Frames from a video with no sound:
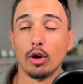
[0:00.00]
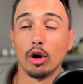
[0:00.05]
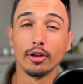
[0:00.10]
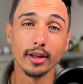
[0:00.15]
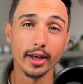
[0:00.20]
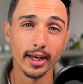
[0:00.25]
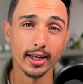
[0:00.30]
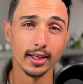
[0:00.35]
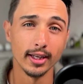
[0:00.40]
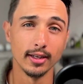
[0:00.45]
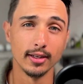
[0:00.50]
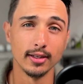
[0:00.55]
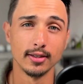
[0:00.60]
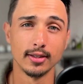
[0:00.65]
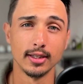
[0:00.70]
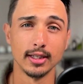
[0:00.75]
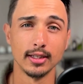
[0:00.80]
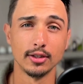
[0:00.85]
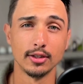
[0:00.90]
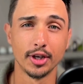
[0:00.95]
Are there any
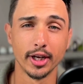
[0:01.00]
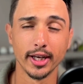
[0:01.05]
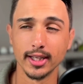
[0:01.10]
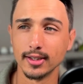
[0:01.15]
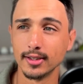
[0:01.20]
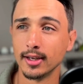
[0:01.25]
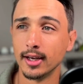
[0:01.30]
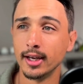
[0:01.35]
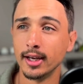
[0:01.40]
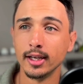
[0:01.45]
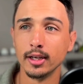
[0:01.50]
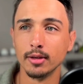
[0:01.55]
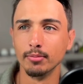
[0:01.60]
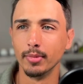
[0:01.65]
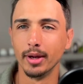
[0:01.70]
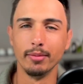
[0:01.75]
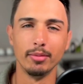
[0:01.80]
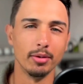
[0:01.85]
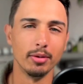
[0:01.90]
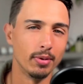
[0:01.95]
distinct trends?
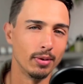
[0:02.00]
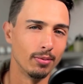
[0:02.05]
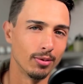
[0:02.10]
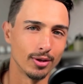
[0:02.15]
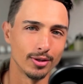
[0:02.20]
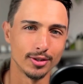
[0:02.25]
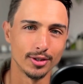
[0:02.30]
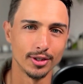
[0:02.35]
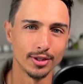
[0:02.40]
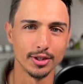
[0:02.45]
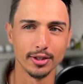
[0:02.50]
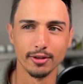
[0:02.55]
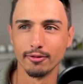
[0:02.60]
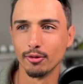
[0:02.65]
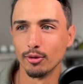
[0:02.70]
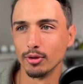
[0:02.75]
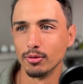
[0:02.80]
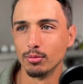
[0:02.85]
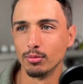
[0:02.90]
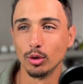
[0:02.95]
Maybe people are searching
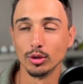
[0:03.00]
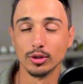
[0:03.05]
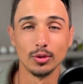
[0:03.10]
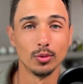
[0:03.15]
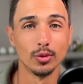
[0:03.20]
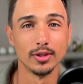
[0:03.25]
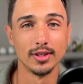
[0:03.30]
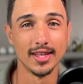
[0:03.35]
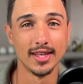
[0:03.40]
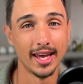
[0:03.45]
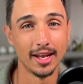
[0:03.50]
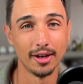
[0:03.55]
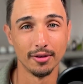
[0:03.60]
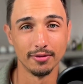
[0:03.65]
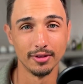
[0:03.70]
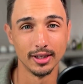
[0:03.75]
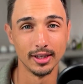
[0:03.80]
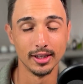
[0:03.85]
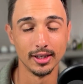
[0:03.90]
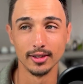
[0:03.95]
for it more towards the end of
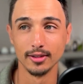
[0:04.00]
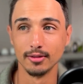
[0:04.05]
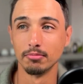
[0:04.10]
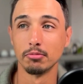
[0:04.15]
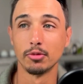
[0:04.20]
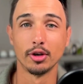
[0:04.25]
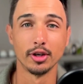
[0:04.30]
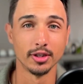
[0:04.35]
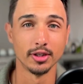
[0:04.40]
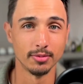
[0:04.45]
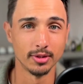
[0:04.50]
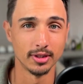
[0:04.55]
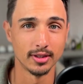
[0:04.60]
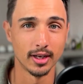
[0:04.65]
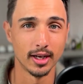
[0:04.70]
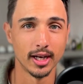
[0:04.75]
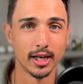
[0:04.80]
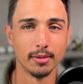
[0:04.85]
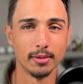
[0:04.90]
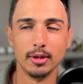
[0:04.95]
the year, Christmas
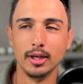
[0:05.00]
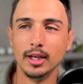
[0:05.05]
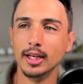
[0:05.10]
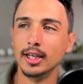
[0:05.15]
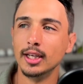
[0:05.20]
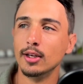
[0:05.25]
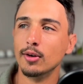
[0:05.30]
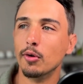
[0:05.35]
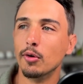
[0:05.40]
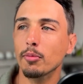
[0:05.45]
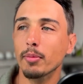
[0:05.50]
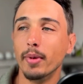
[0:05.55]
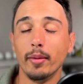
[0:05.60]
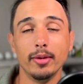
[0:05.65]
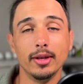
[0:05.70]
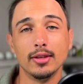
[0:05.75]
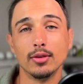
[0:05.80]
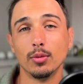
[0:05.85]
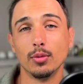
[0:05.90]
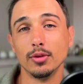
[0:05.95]
time, or
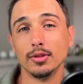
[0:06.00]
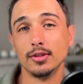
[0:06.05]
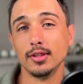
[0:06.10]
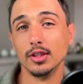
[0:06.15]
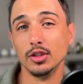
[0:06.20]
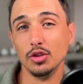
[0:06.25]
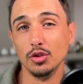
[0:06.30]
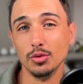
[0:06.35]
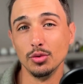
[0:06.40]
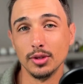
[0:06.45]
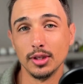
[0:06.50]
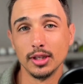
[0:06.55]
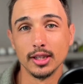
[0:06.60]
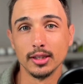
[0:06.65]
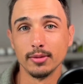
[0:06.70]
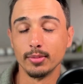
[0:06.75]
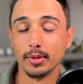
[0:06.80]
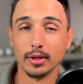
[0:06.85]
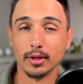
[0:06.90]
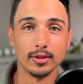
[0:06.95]
maybe towards the new
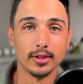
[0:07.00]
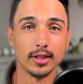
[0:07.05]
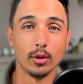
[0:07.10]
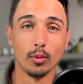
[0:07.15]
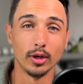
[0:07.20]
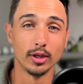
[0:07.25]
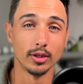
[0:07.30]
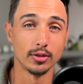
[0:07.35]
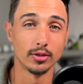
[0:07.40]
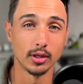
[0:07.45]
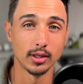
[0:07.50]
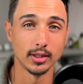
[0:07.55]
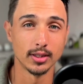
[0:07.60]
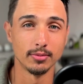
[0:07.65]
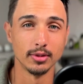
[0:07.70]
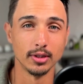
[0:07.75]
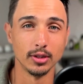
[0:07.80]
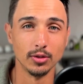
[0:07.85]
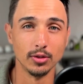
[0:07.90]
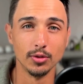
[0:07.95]
year because they want to start
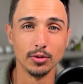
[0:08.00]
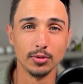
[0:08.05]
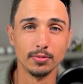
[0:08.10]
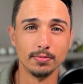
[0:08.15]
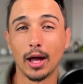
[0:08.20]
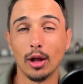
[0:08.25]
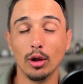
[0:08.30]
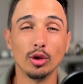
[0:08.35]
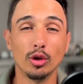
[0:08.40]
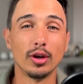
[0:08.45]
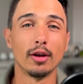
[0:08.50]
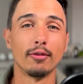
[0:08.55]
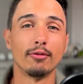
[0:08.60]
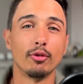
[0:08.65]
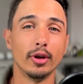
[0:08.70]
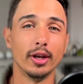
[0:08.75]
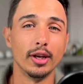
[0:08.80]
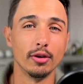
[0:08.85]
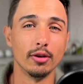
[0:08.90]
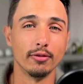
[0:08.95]
something new. I'll look out
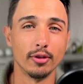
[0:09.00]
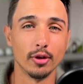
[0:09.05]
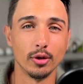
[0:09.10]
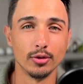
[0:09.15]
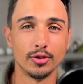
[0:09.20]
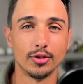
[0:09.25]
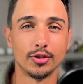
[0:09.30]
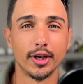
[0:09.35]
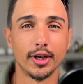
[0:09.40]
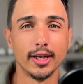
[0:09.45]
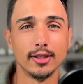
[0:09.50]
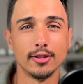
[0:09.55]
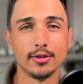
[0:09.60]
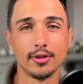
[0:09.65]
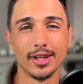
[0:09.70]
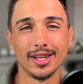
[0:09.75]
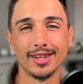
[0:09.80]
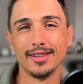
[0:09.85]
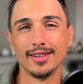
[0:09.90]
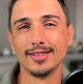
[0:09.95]
for any of those trends
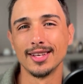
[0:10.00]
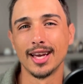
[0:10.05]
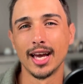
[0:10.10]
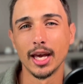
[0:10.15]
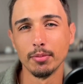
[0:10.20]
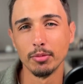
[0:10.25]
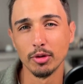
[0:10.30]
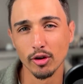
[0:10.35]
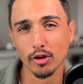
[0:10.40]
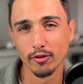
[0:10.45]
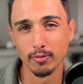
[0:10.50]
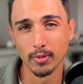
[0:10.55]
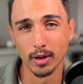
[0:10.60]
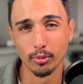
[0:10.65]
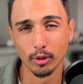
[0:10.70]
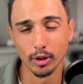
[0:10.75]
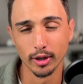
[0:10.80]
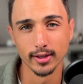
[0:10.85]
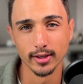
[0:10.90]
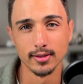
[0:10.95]
so that the timing of my
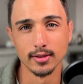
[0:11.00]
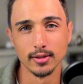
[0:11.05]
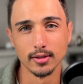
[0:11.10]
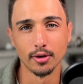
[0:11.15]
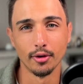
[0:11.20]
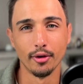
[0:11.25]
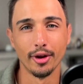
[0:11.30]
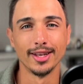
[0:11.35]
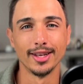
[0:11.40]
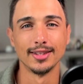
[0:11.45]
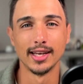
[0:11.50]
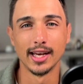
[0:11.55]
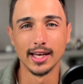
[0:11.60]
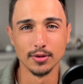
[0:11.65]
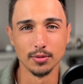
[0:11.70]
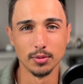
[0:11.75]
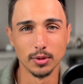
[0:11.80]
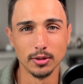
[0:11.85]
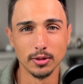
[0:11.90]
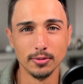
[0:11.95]
product is correct
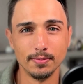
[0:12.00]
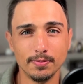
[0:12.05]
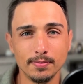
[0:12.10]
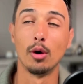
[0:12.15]
as well.